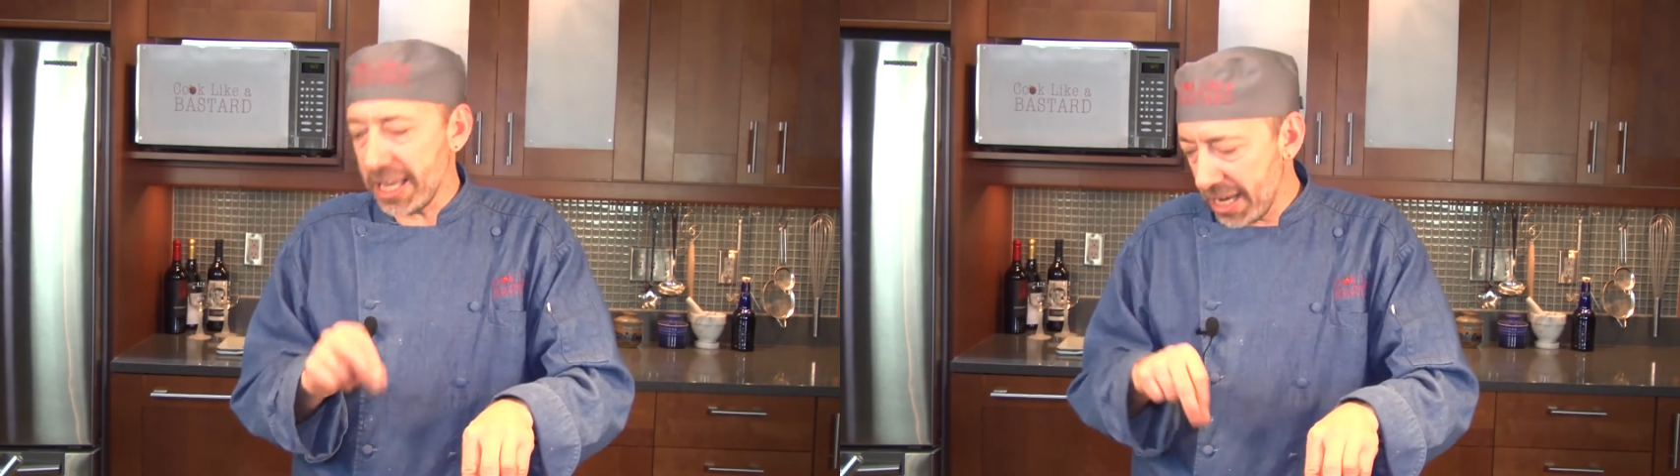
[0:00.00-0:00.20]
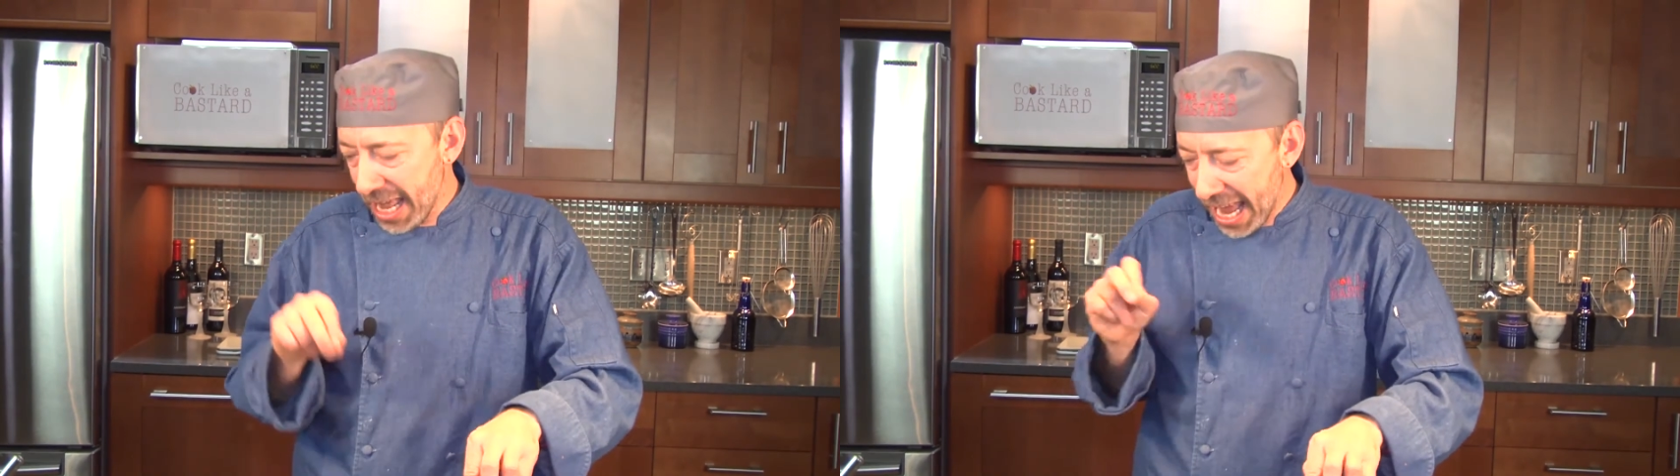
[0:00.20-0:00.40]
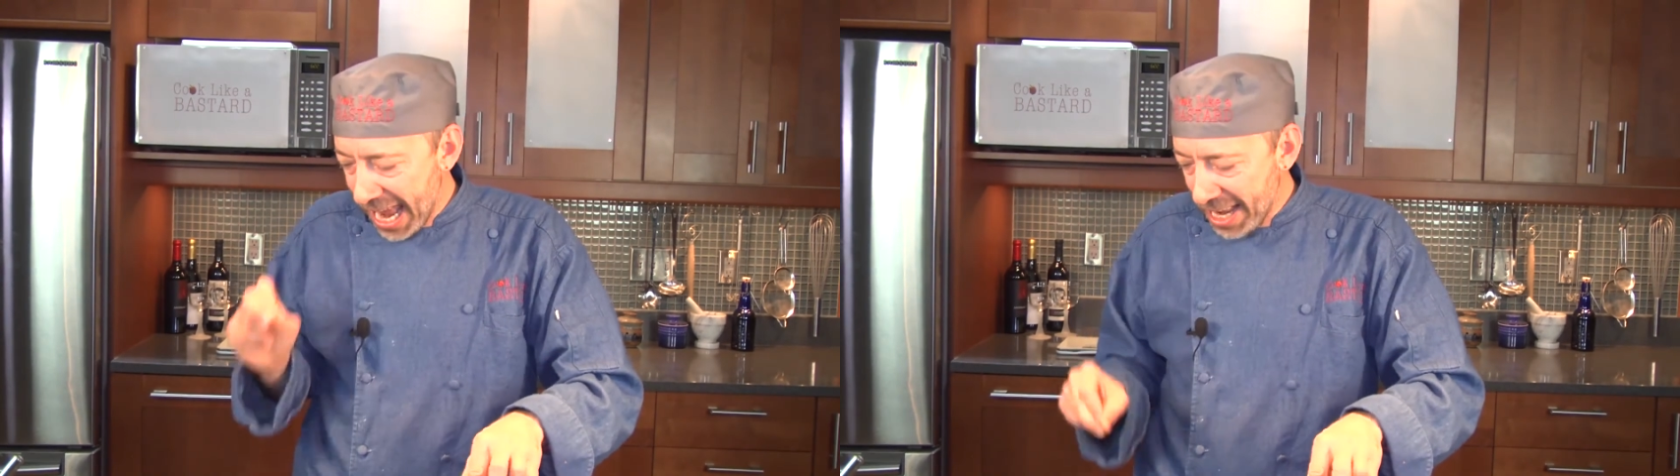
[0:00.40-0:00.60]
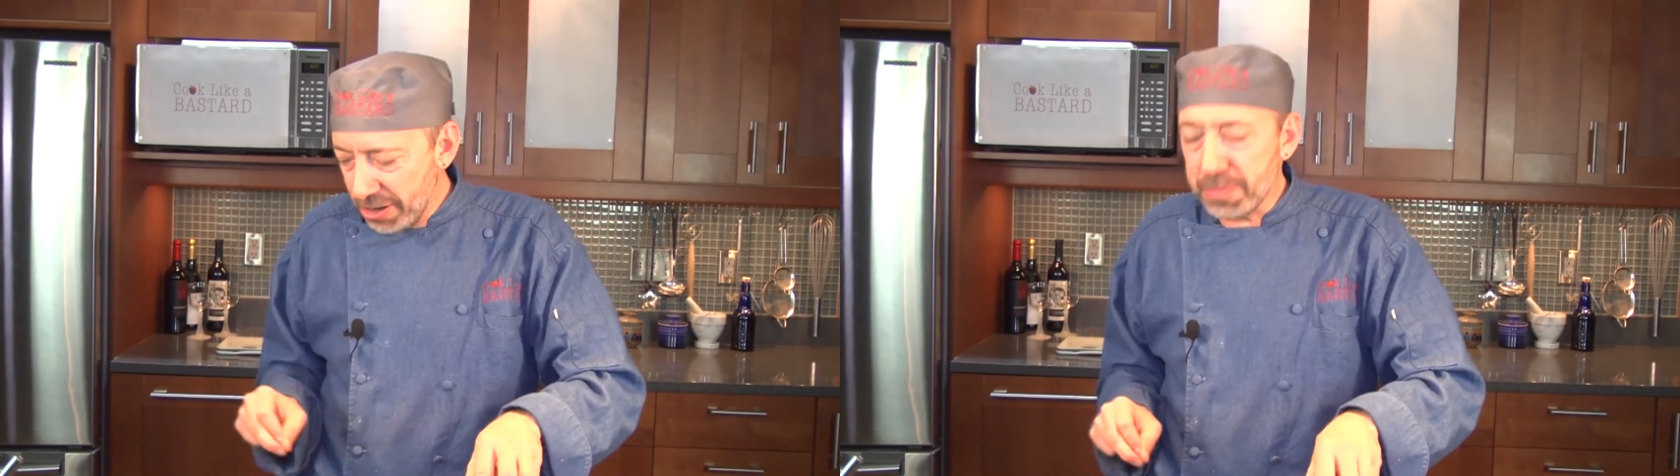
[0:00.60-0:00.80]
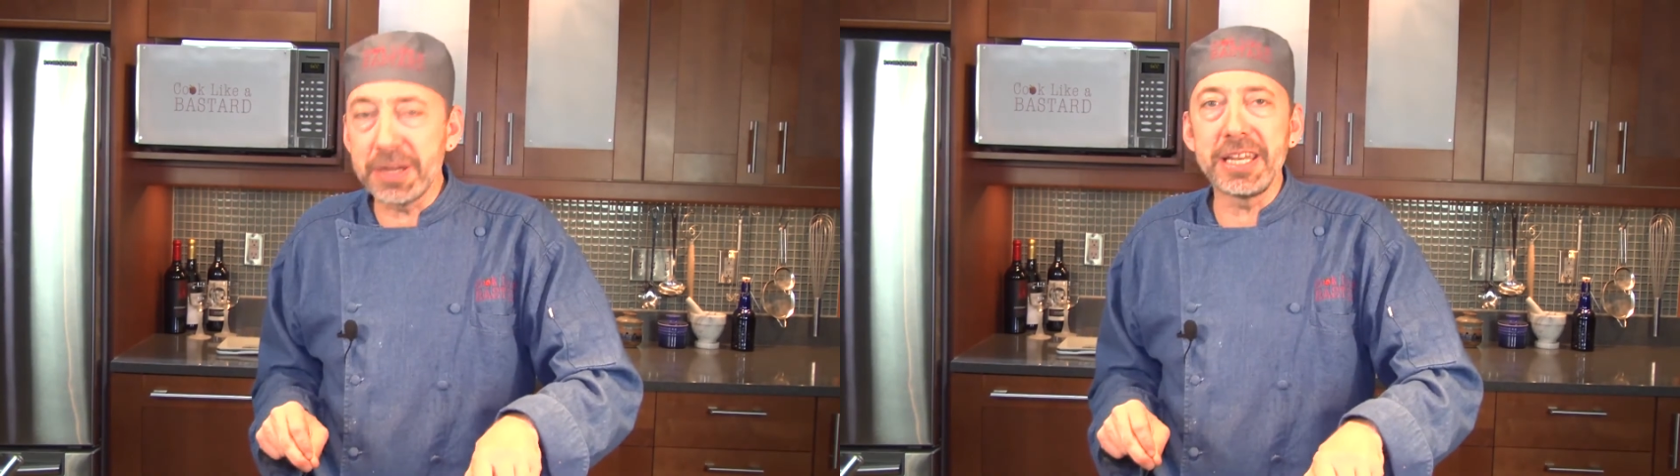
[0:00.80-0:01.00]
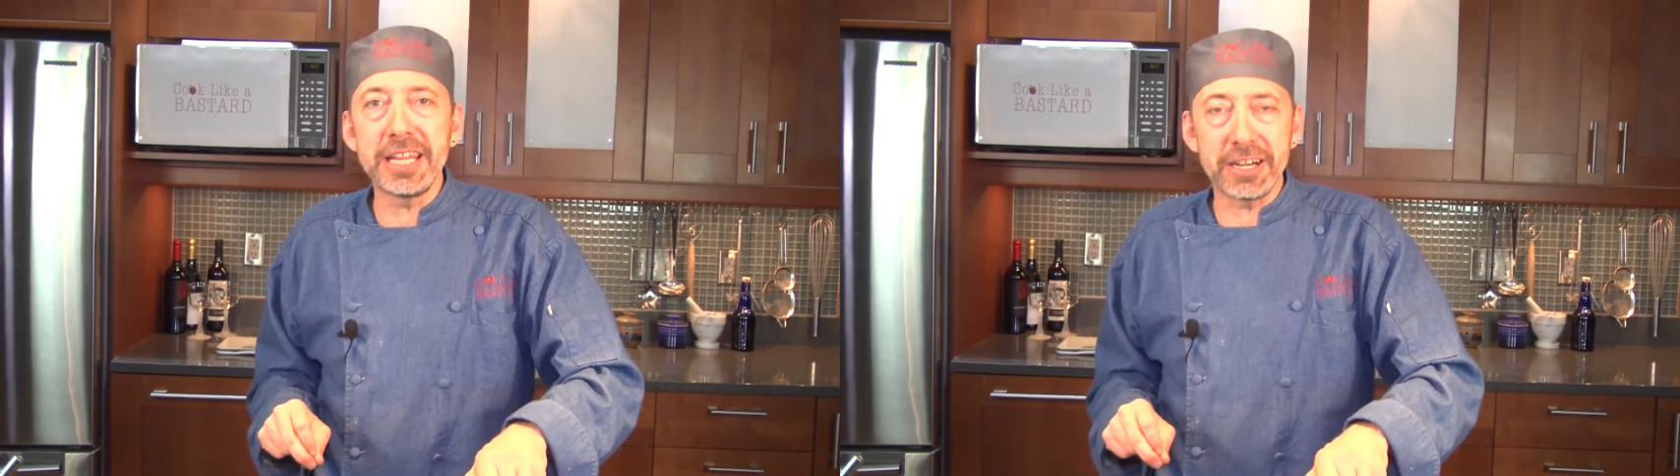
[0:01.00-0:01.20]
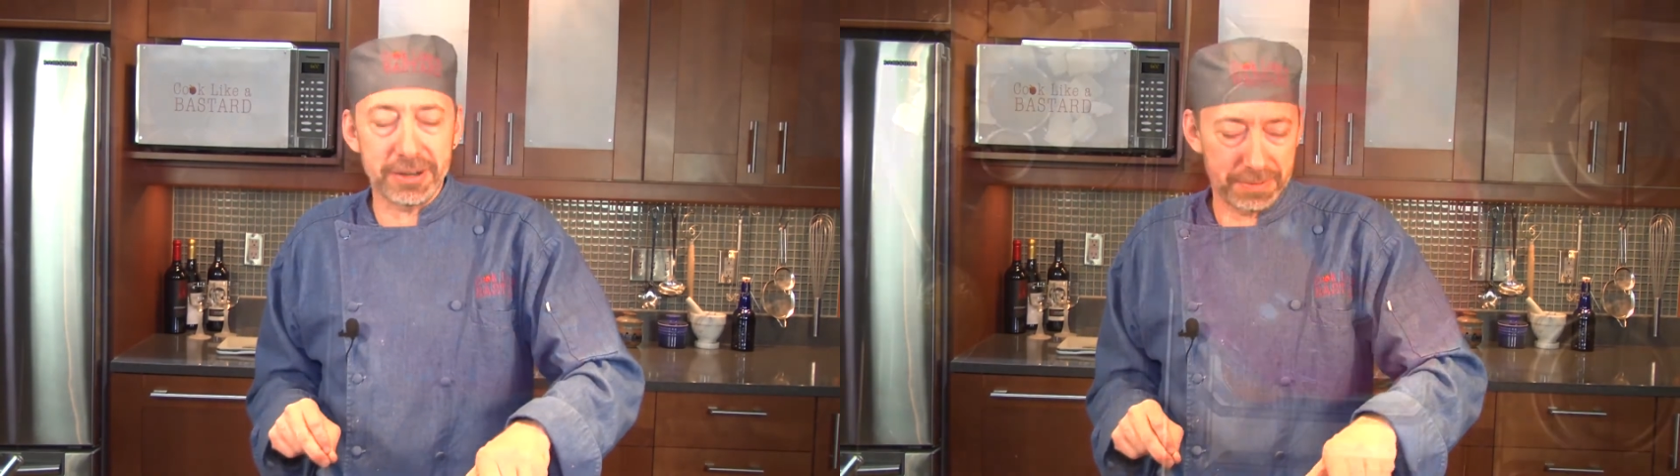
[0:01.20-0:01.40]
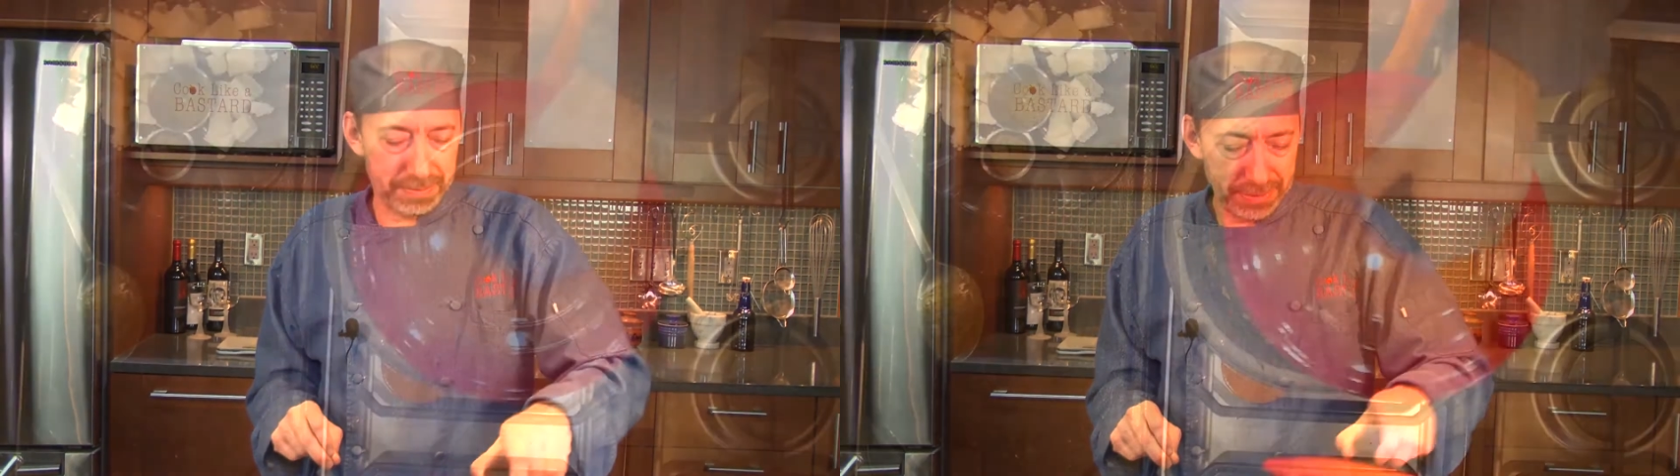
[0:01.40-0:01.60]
in and your paneer.